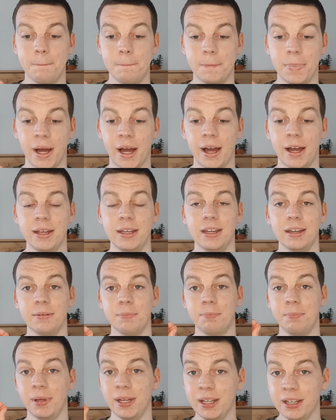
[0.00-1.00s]
By
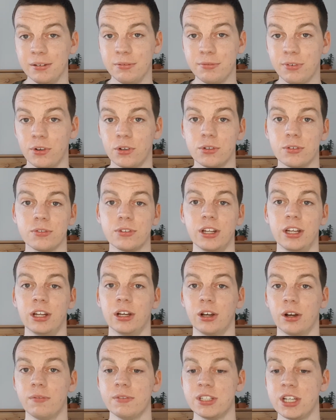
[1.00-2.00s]
being involved in a
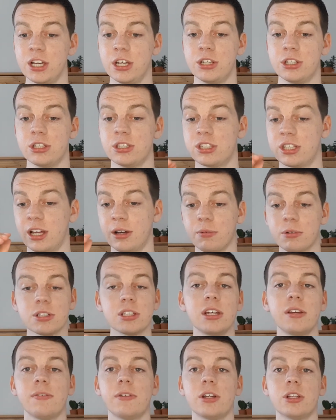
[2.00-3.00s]
conversation, so that
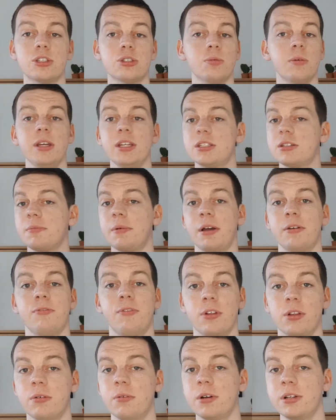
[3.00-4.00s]
wasn't even a tweet to my
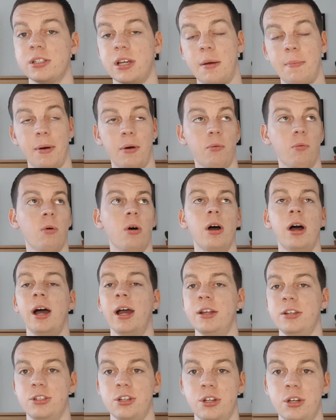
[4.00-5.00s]
followers about what
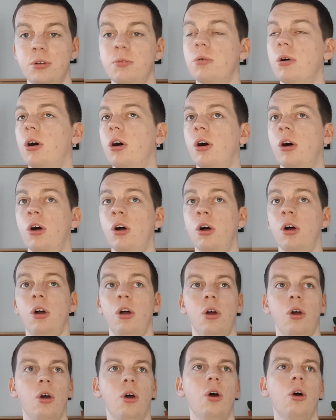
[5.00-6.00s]
I do or
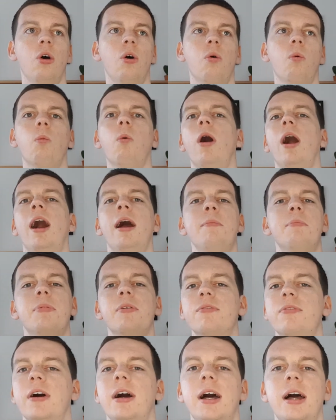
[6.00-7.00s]
what I
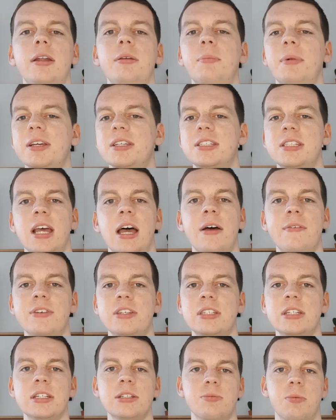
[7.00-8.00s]
provide, my
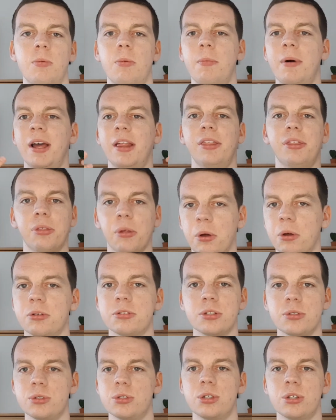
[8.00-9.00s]
services, what my thoughts
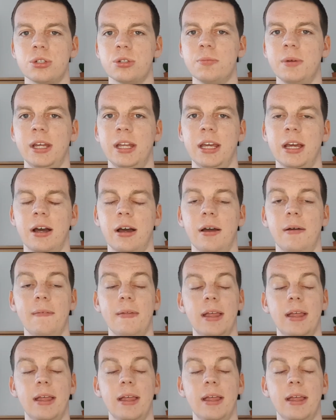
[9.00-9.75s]
on social media.